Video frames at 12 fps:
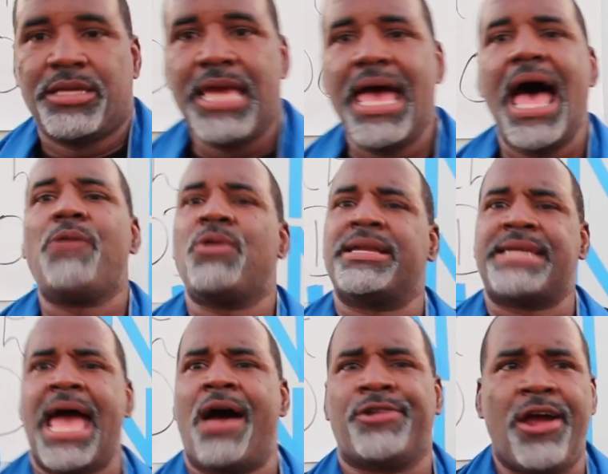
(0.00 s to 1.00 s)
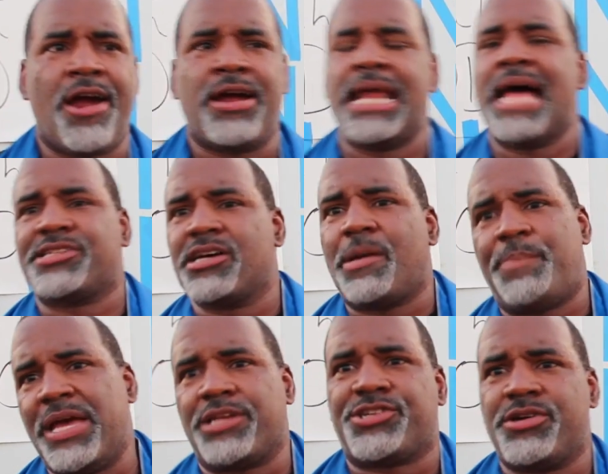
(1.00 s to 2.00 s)
Yeah, I went down there and I took a
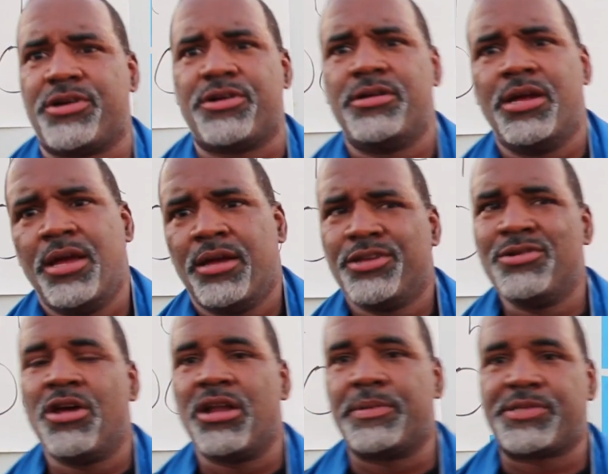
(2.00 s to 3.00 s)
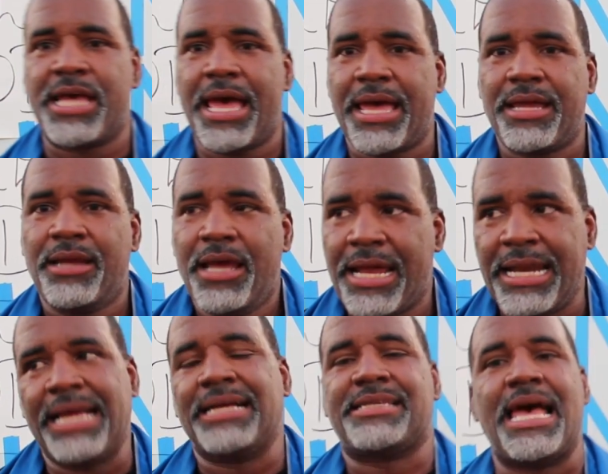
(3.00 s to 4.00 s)
picture, you know what I'm saying? And
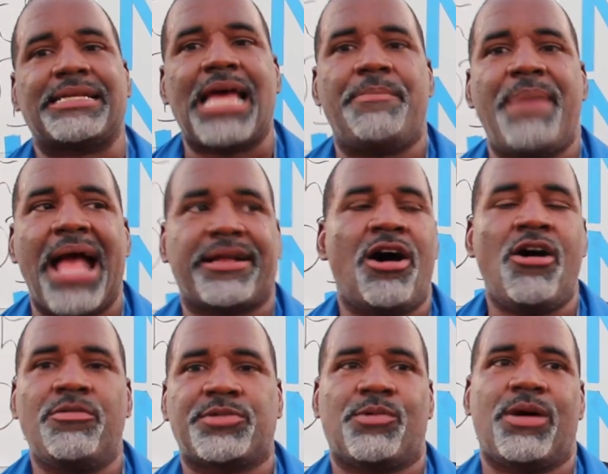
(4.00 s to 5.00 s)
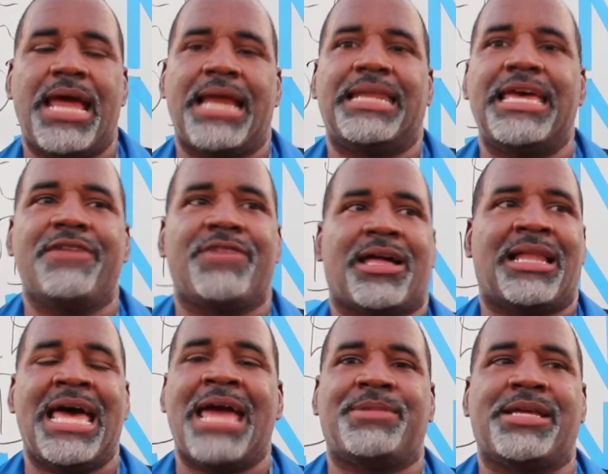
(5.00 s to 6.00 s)
they could take that back home to where they live and
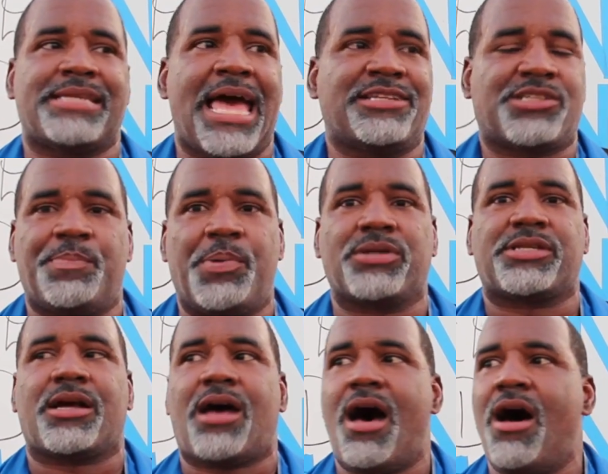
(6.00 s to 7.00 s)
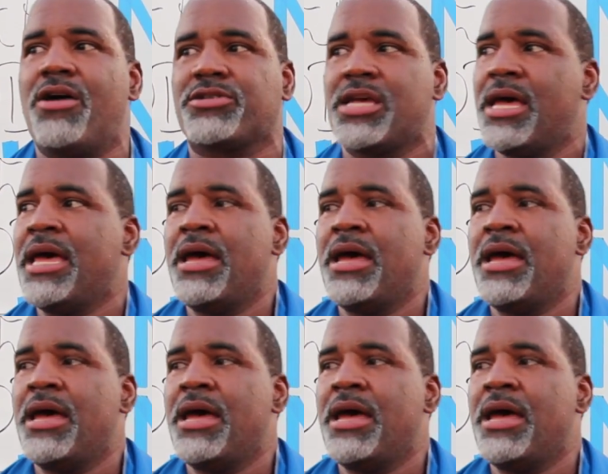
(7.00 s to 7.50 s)
claim that they support the cause.